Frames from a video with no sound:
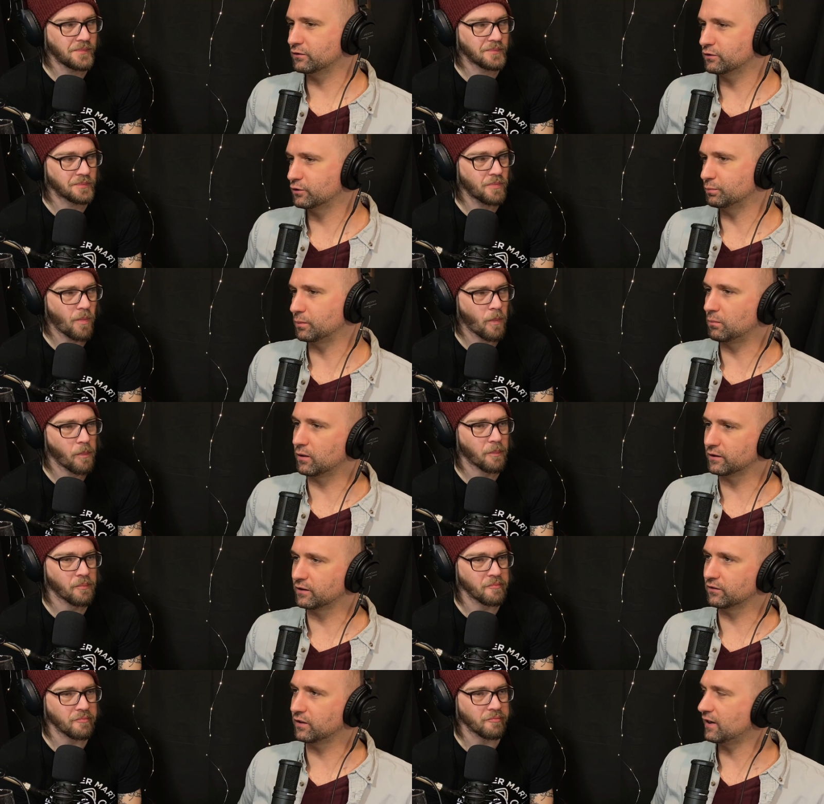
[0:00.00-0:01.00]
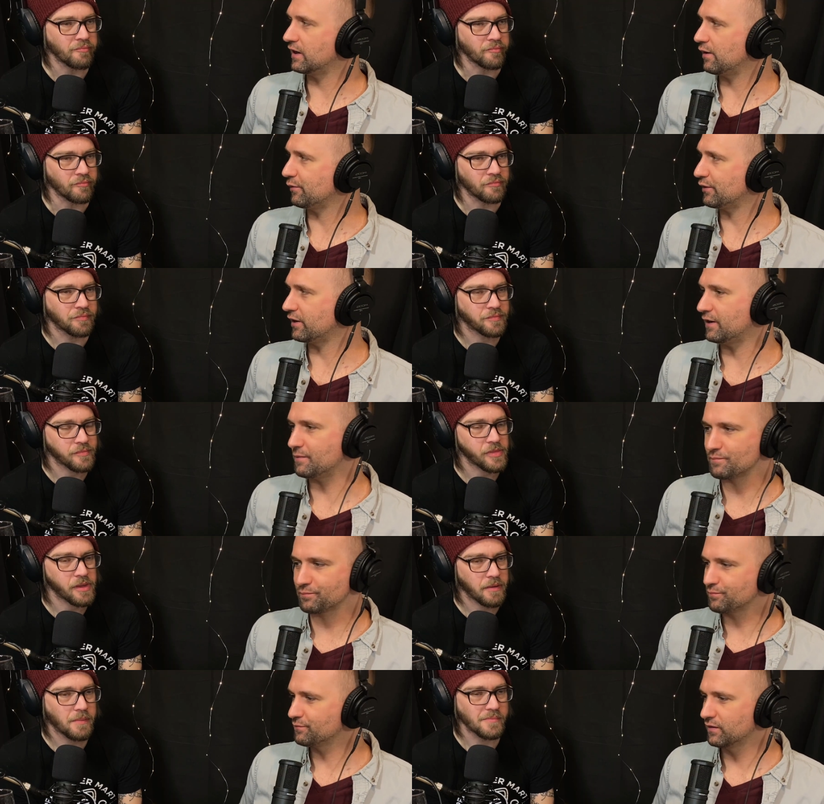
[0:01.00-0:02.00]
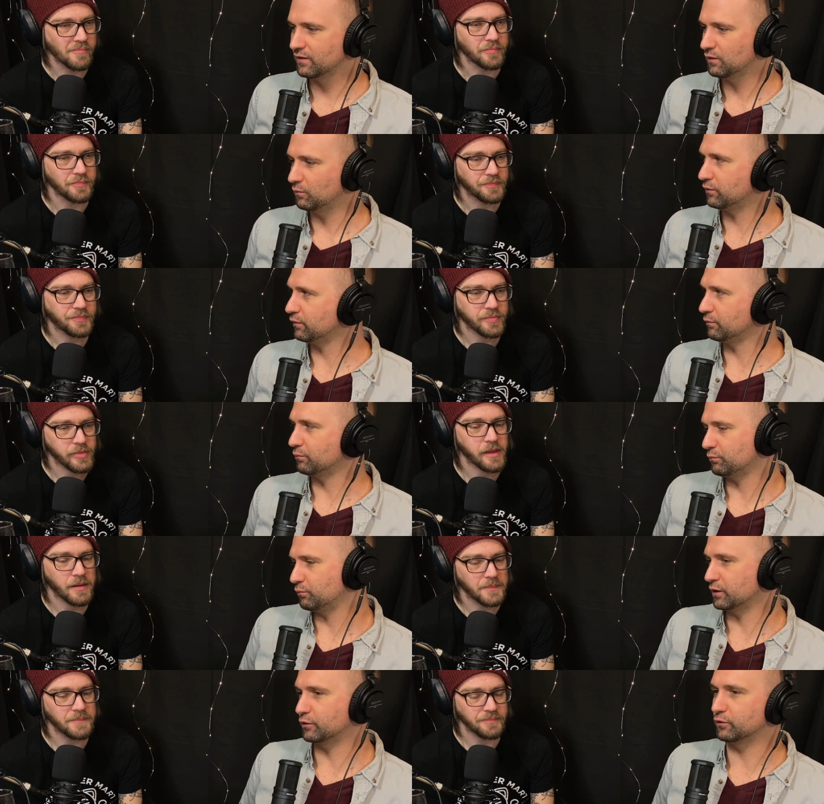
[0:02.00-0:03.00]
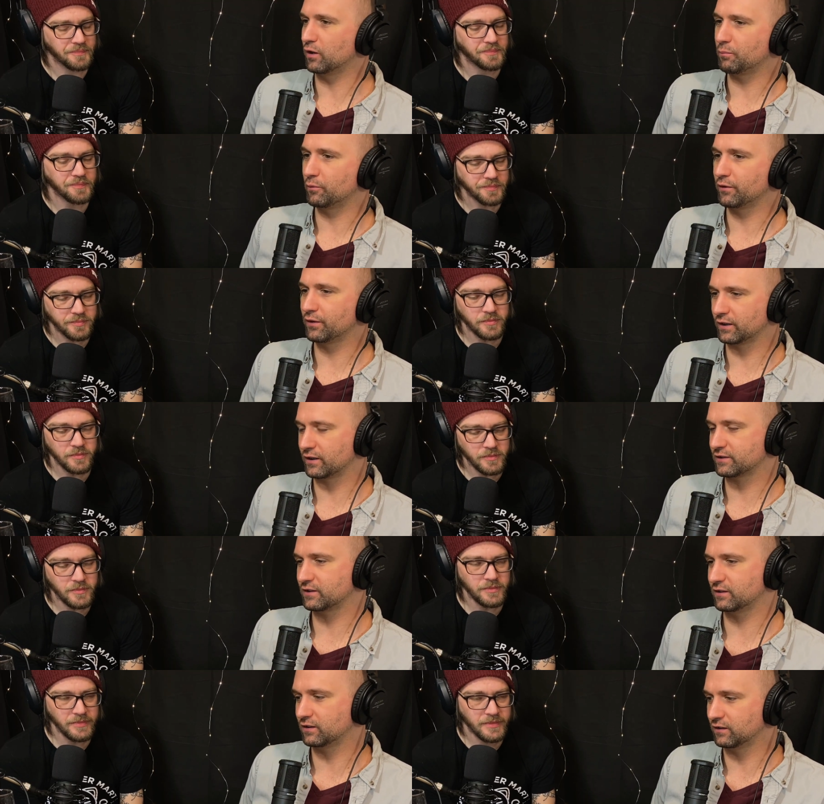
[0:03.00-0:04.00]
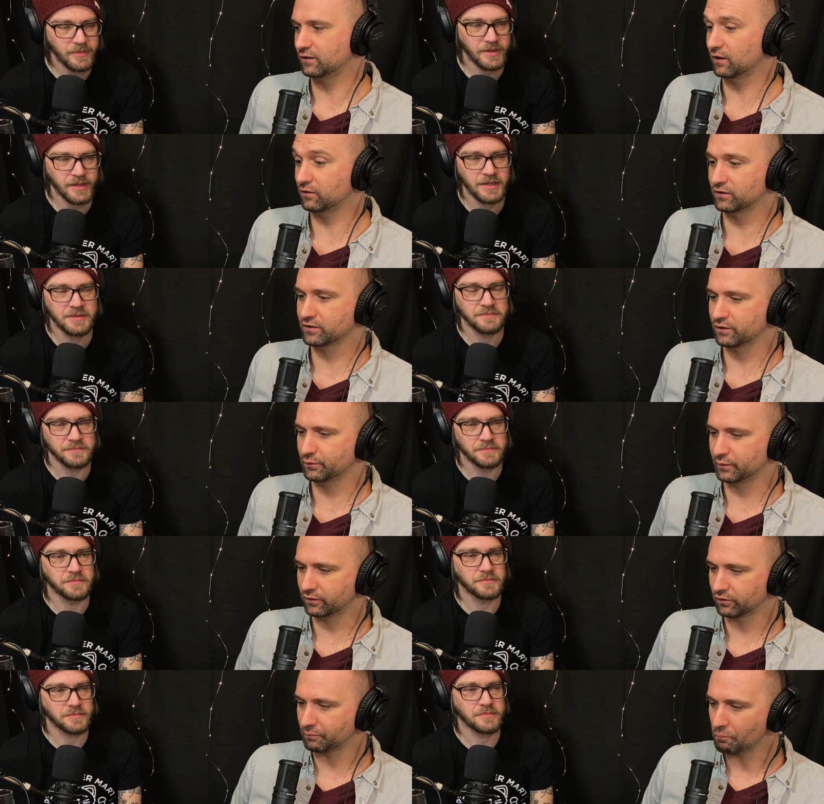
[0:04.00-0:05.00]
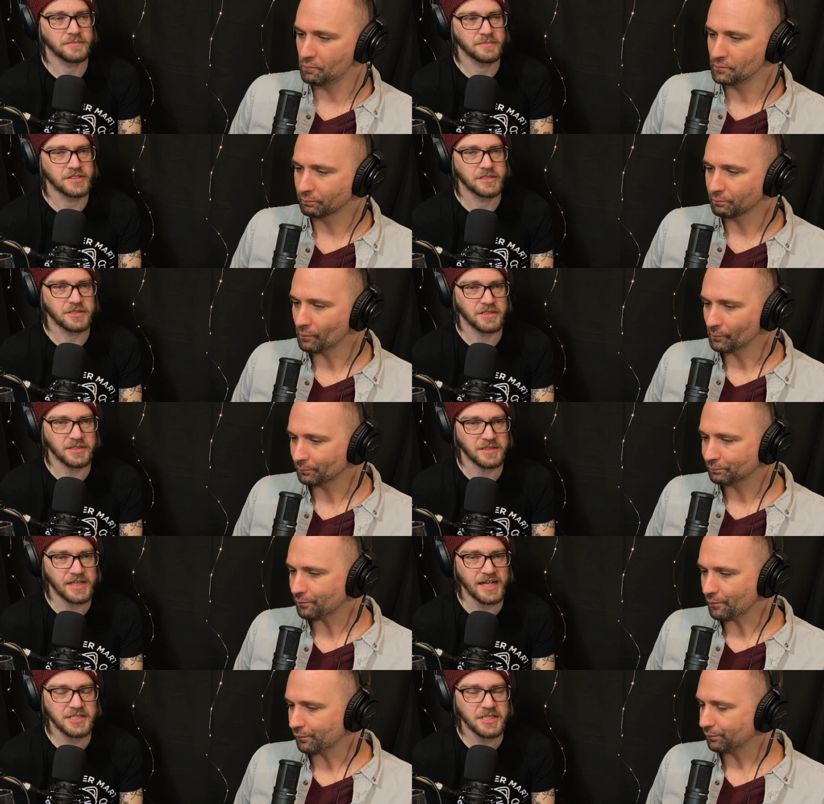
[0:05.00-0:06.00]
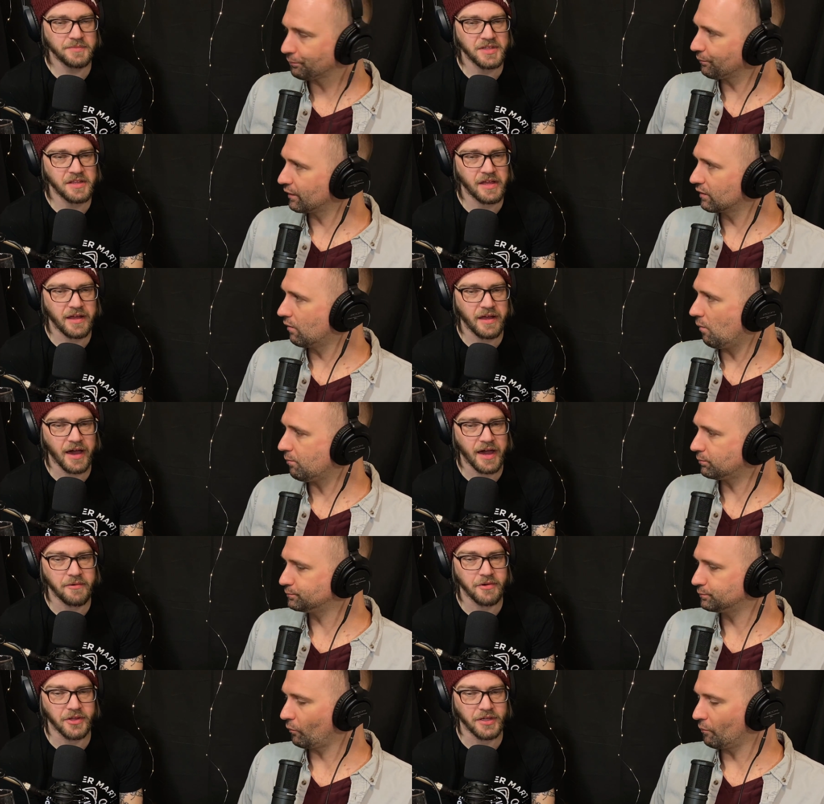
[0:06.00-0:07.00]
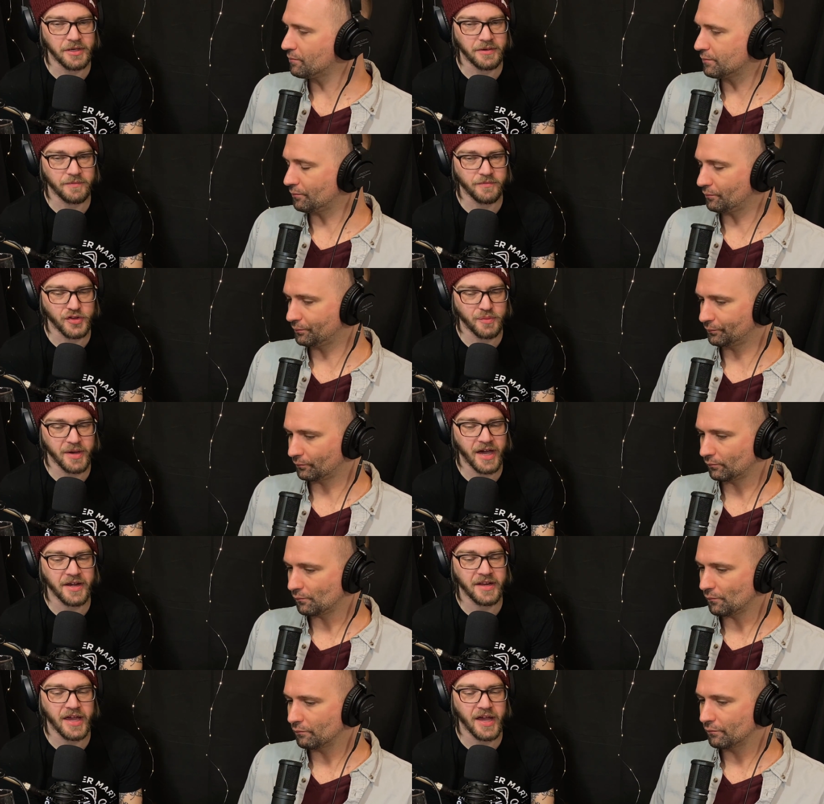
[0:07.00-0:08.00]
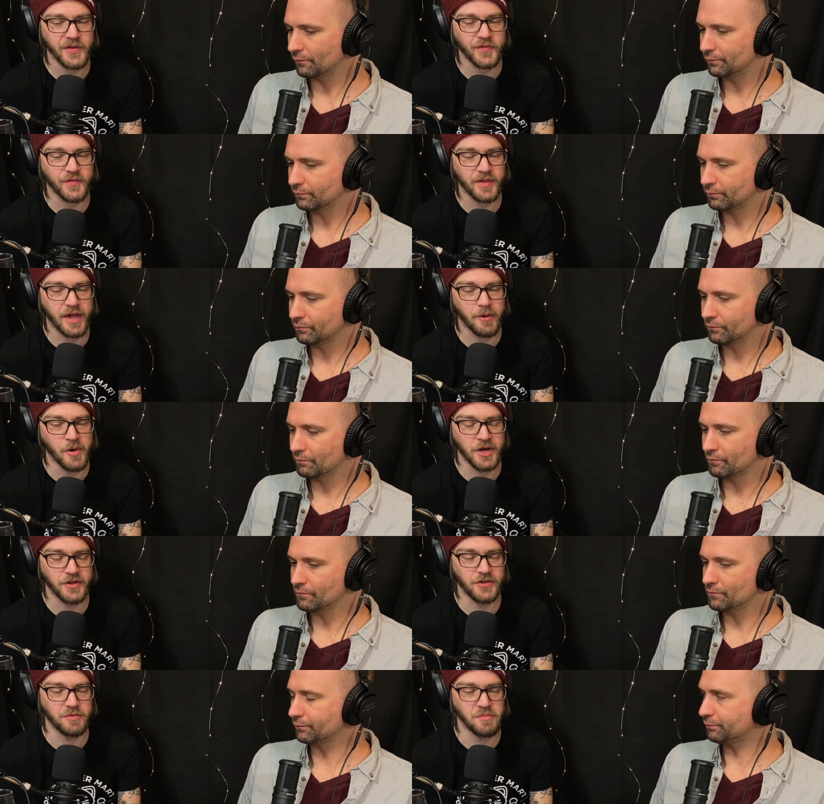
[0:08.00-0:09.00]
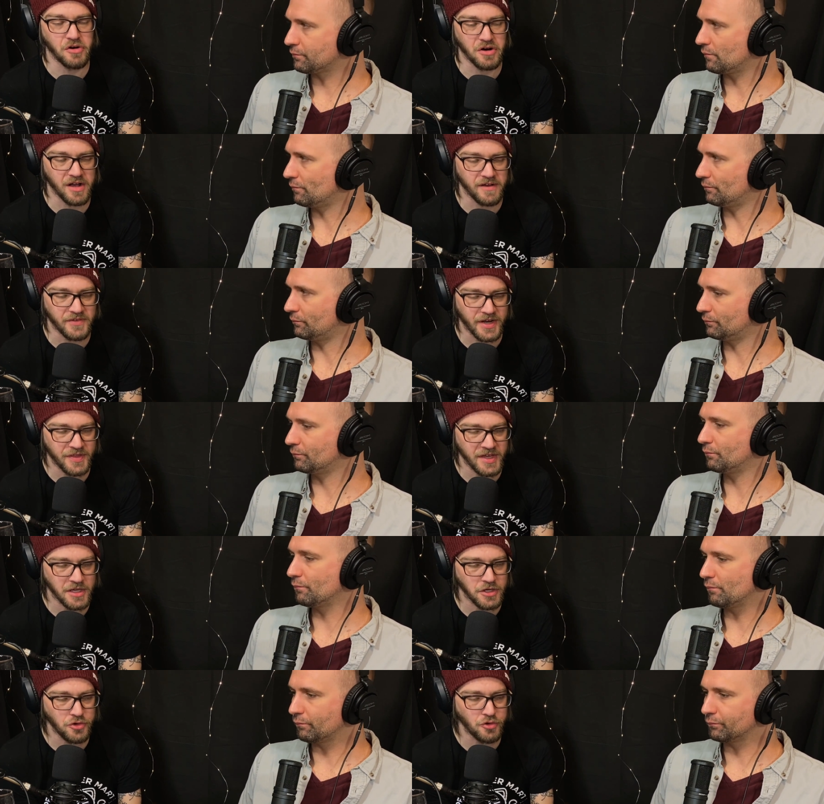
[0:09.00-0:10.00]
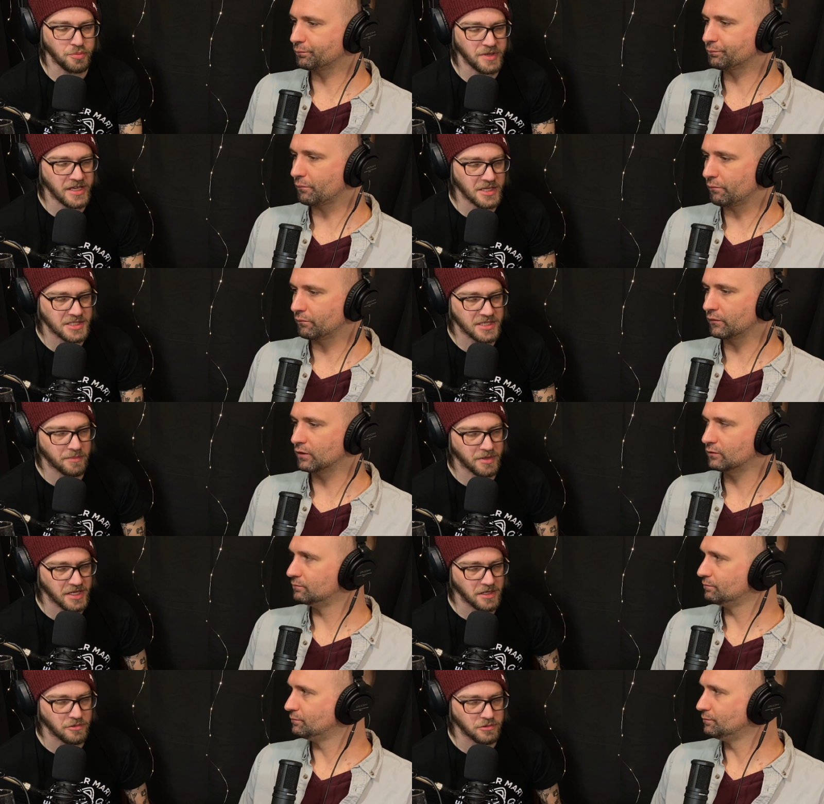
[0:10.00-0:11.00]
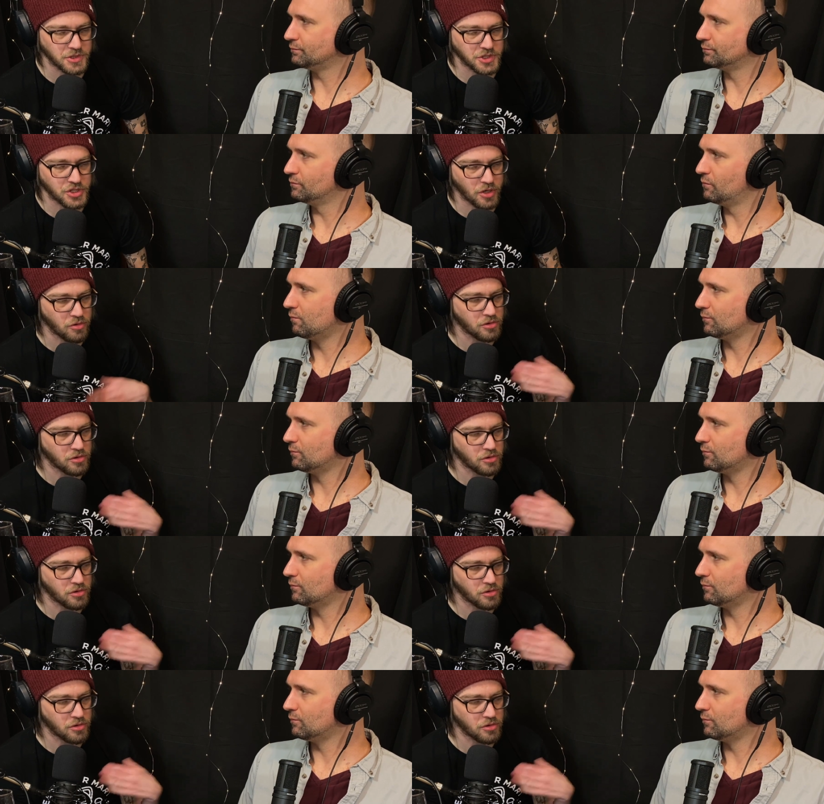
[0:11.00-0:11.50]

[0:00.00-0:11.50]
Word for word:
Speaker 1: supermarket layout that we we grew up with, I guess, uh, in at least in New England. So
Speaker 2: that's something that I really, for the podcast, I want to do more of. And I think you being somebody who's so